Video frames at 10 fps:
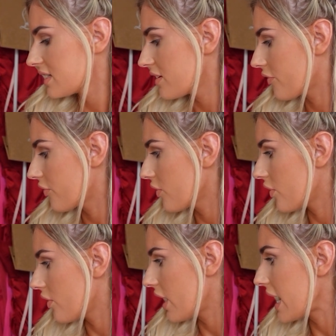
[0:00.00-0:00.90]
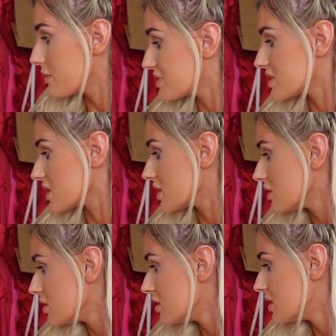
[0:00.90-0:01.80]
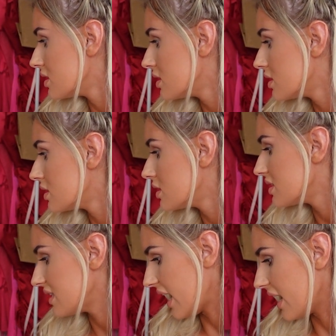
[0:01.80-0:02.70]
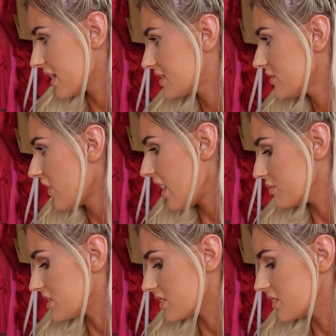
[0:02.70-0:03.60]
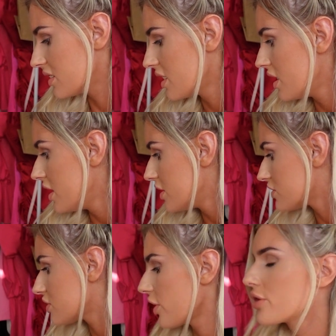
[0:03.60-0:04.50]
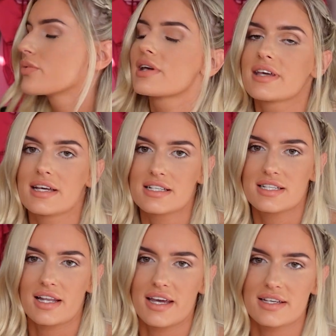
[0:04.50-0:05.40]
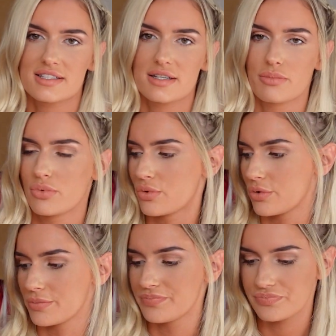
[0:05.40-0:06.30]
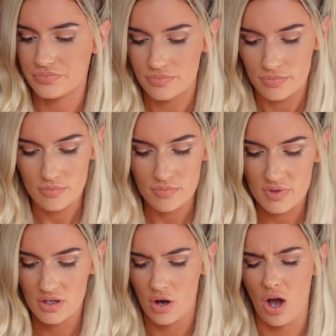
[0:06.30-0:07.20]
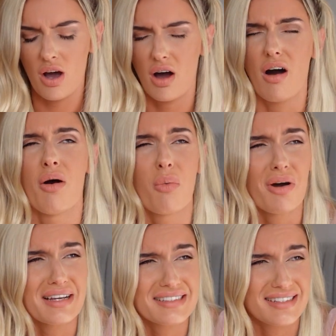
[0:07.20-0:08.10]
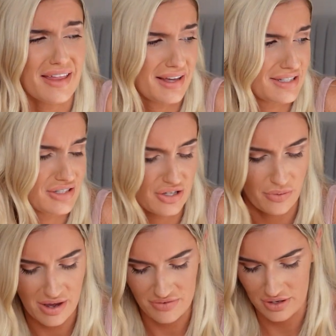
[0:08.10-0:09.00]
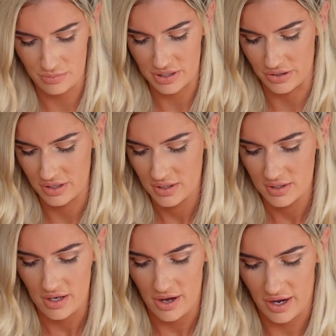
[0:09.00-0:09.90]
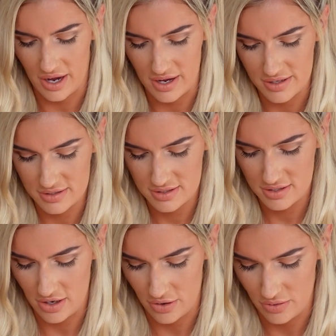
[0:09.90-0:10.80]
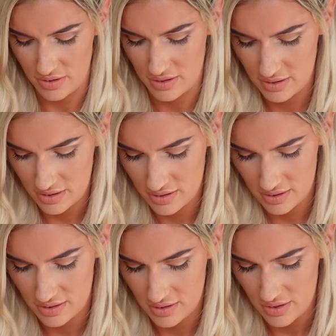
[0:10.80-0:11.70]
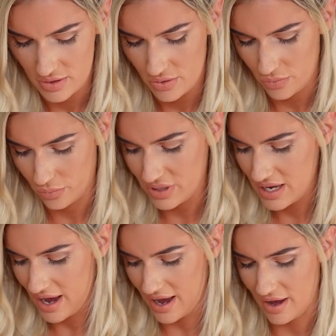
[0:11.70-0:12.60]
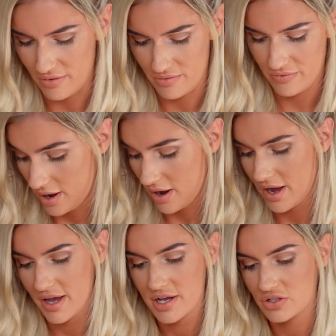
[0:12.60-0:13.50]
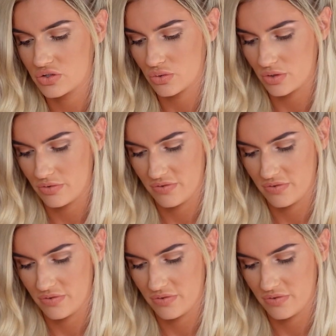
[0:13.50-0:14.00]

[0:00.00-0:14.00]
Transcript: it for Amazon. Yeah, that's it for Amazon. So we can get into like some more. Oh, what is that? That's so heavy. Oh my god. Okay, so we have, I saw it